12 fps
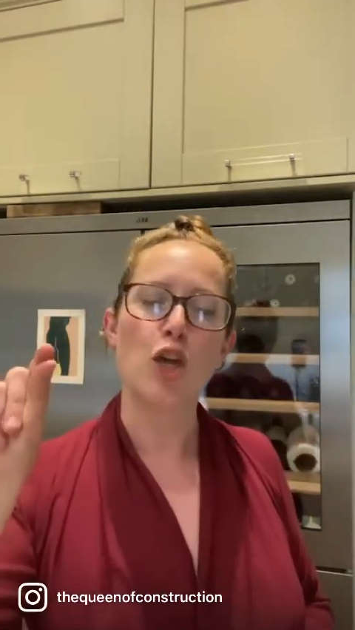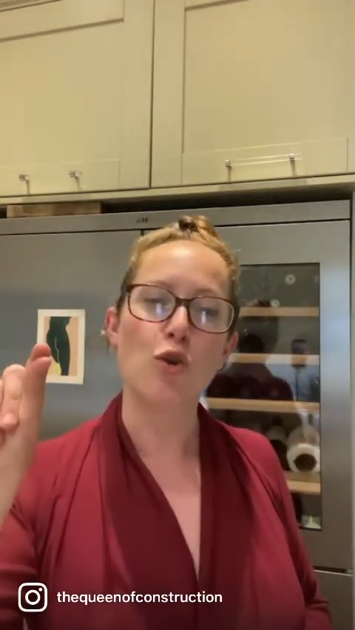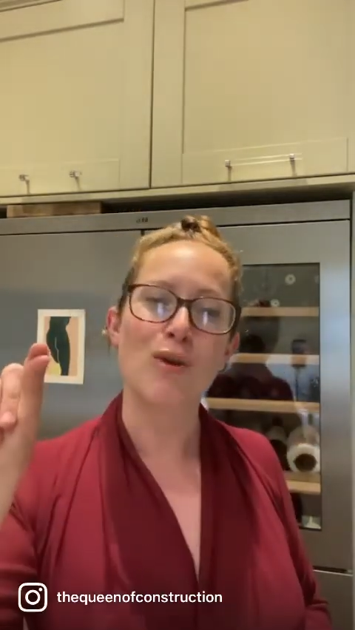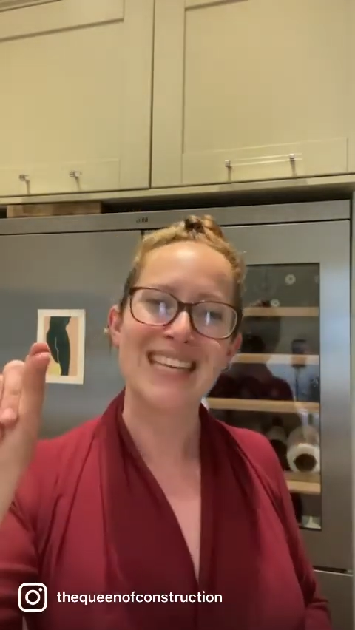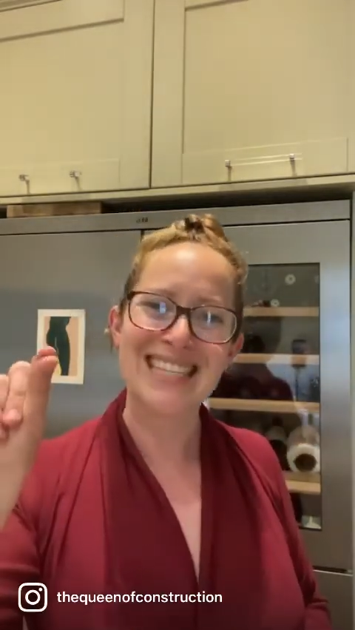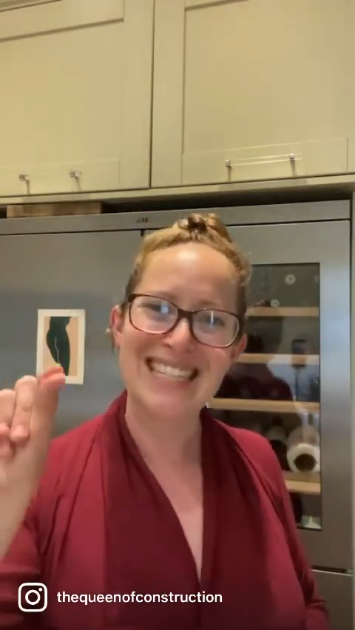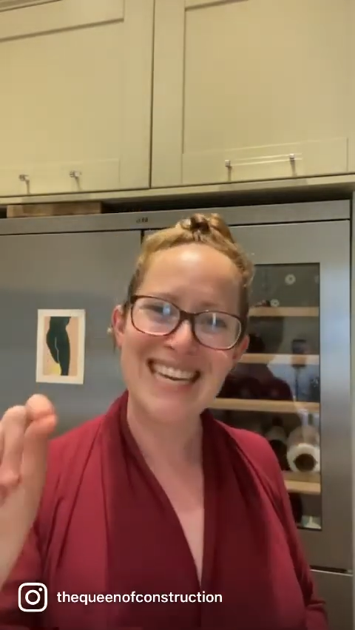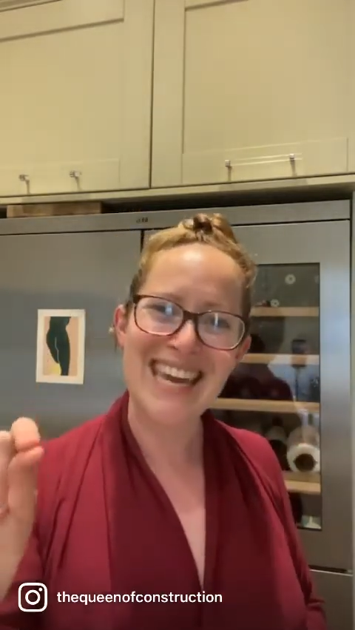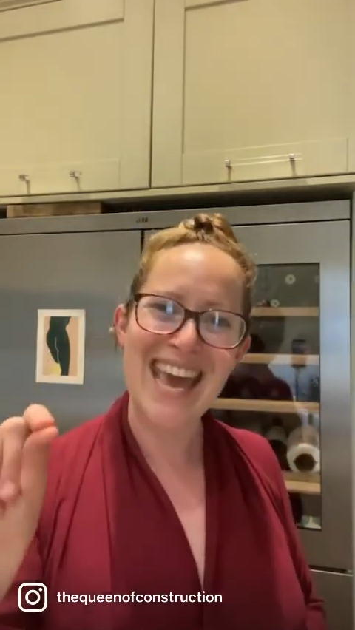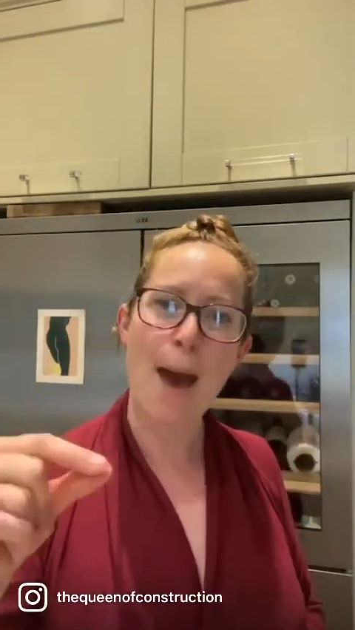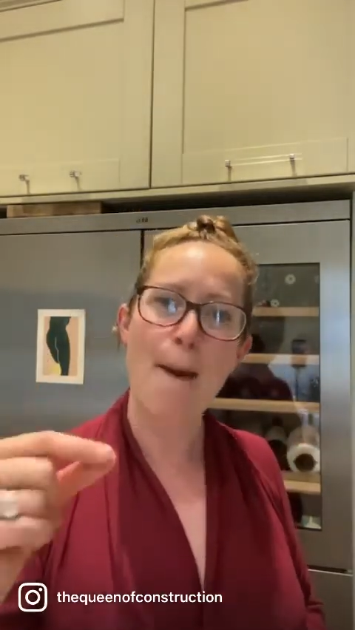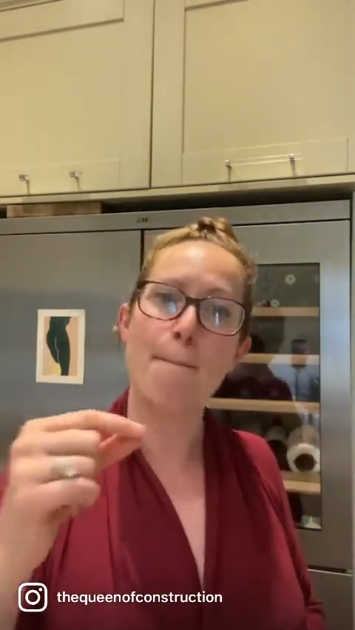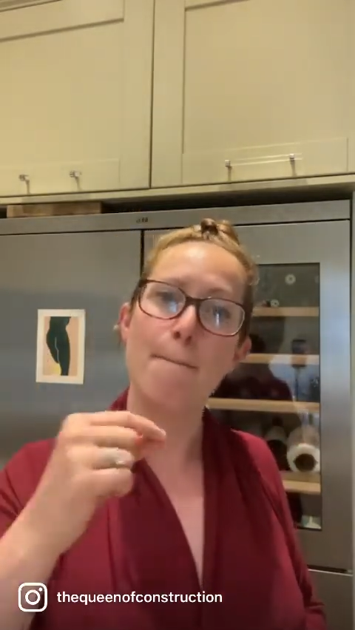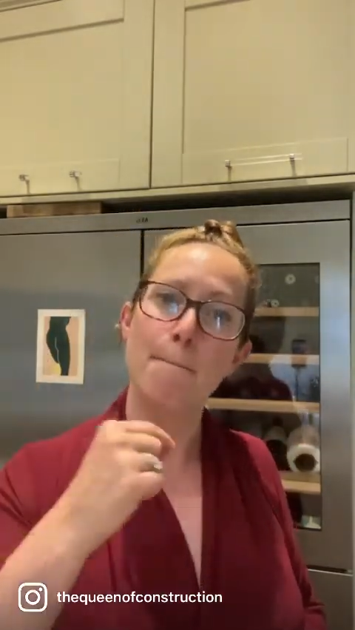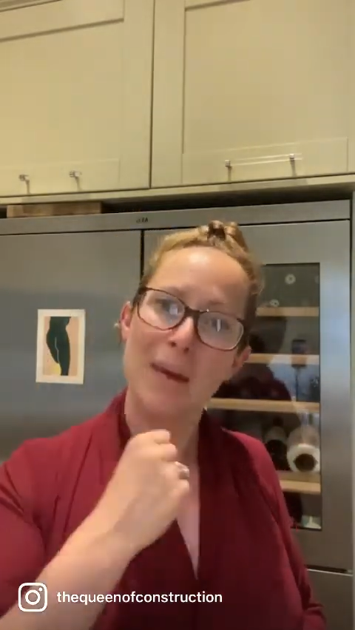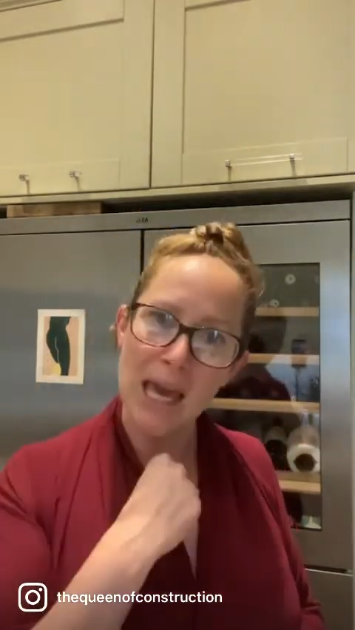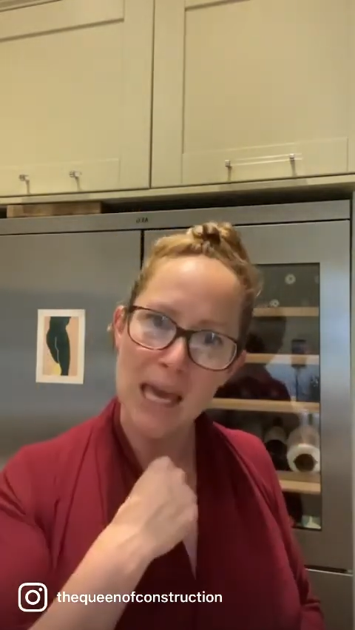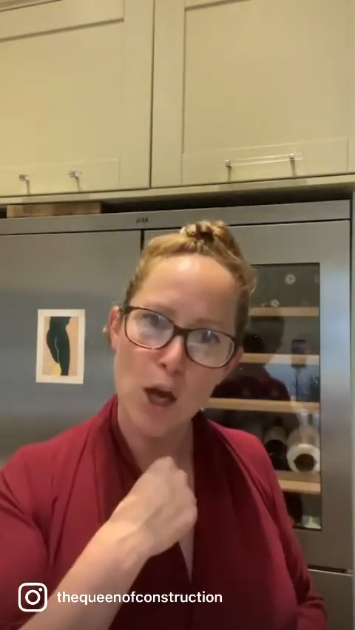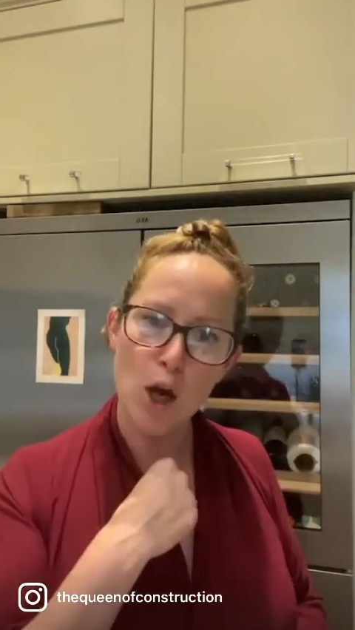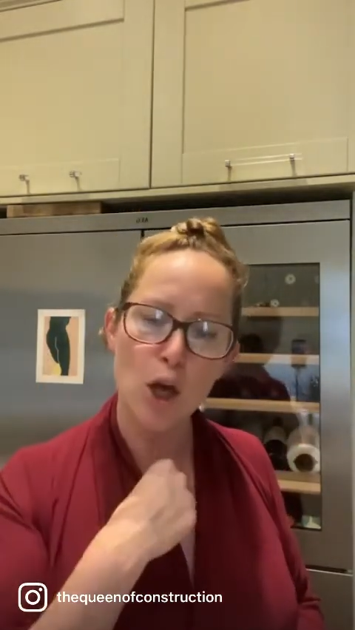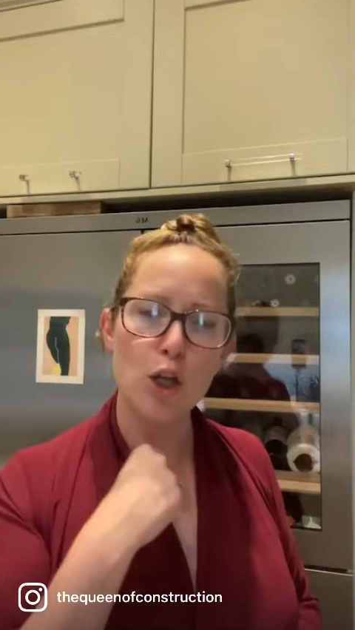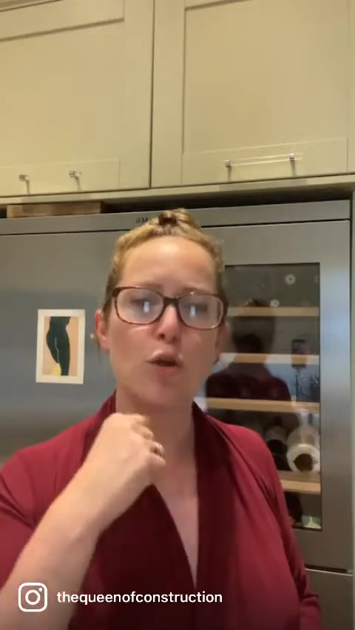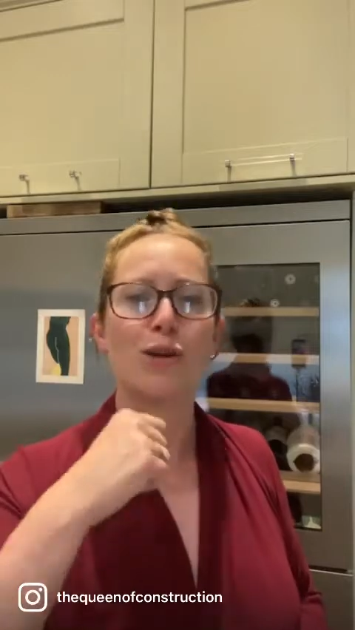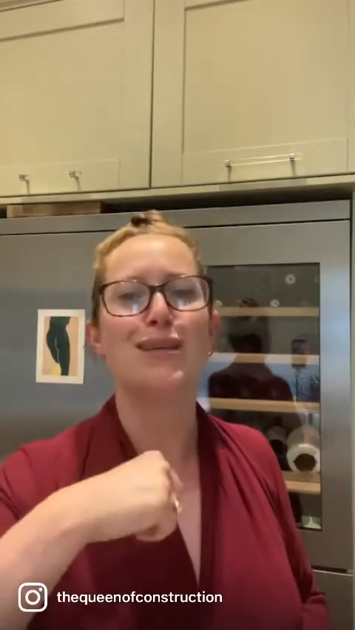You can DM me,
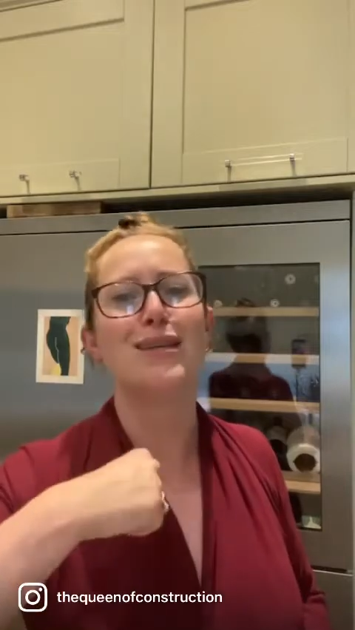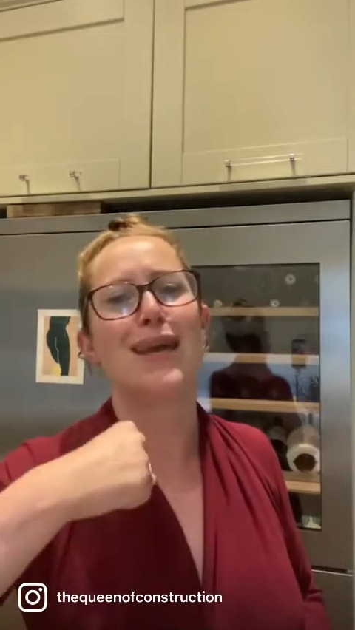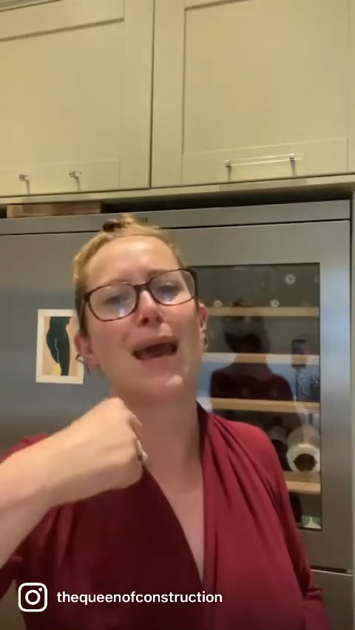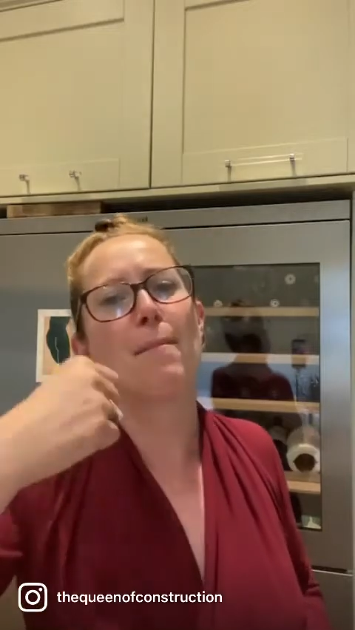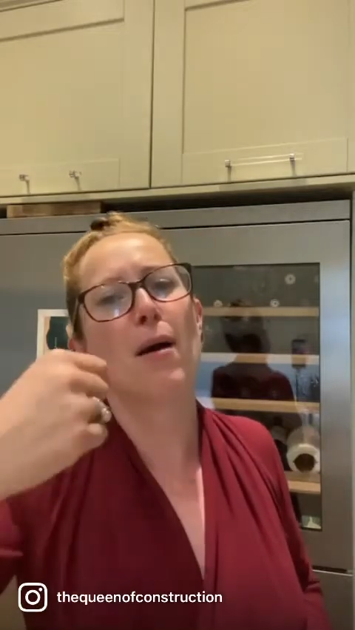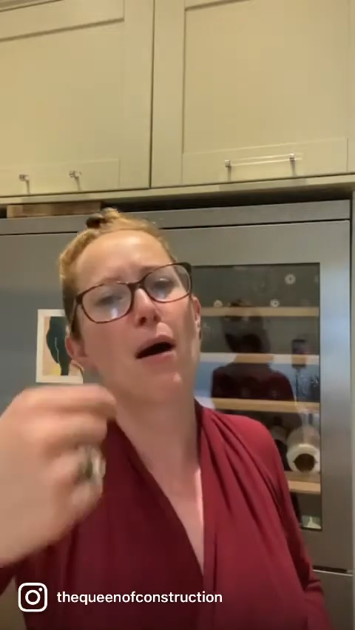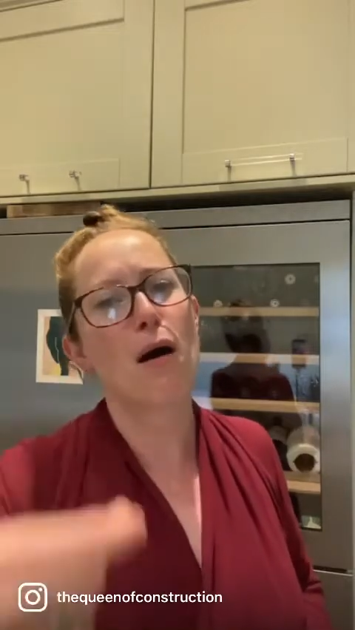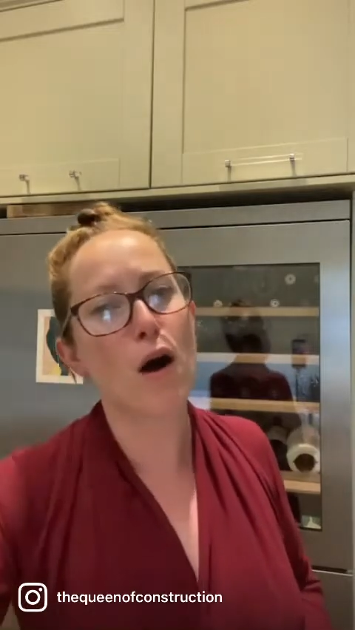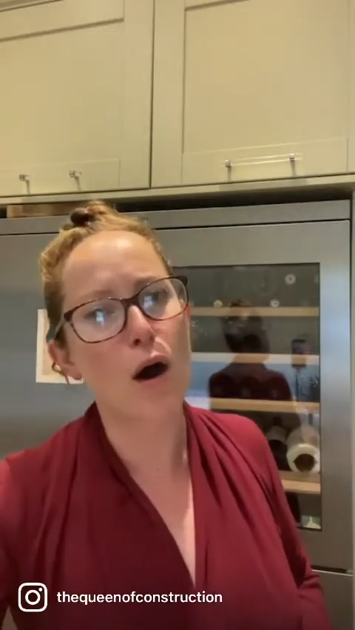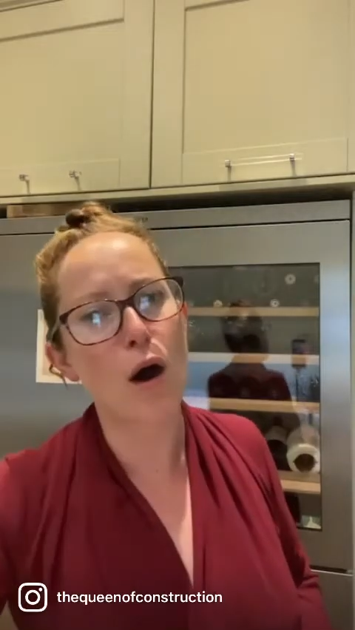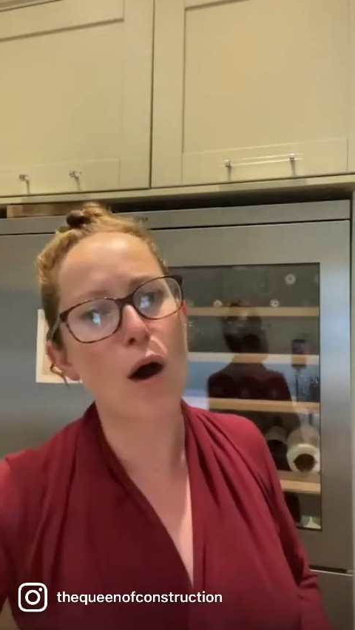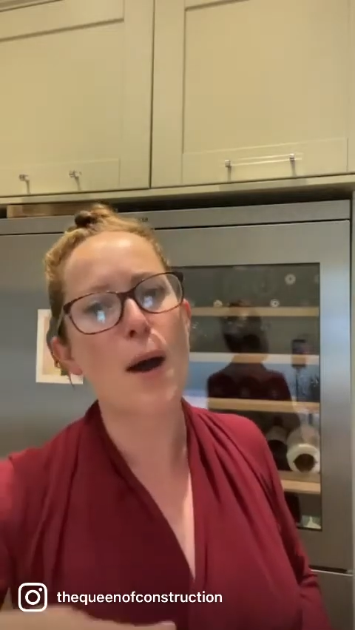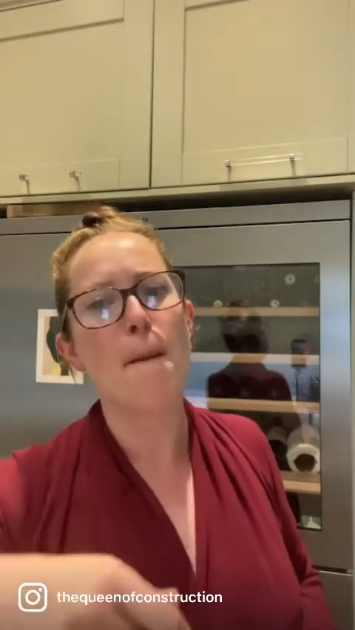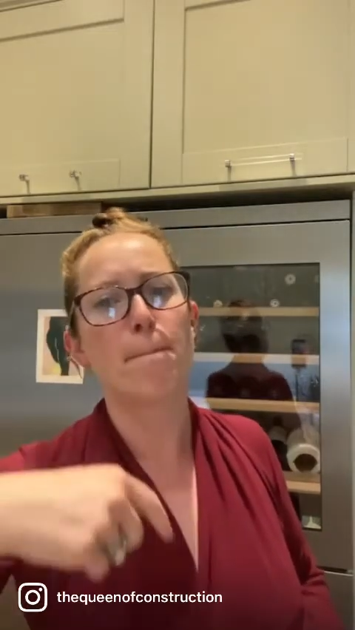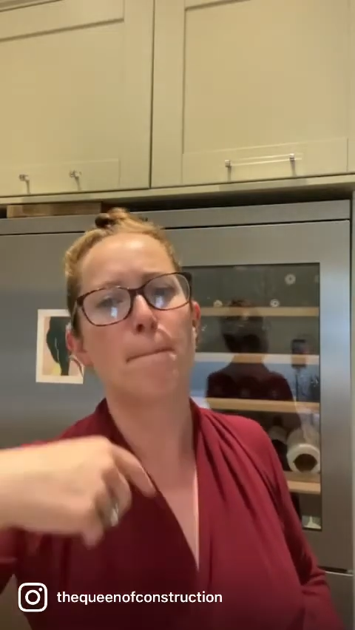you can DM her,